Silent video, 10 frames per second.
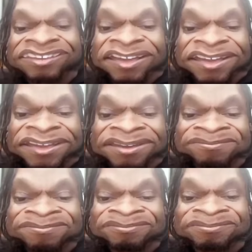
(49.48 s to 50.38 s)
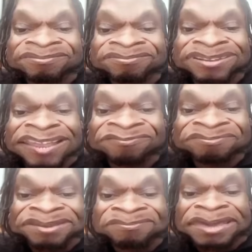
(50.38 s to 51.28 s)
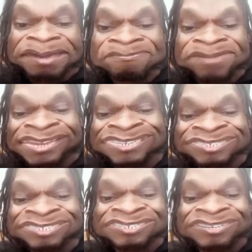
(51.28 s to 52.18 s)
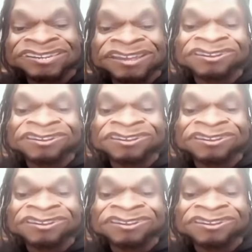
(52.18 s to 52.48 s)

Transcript: Um, love me a bit of mist, you know,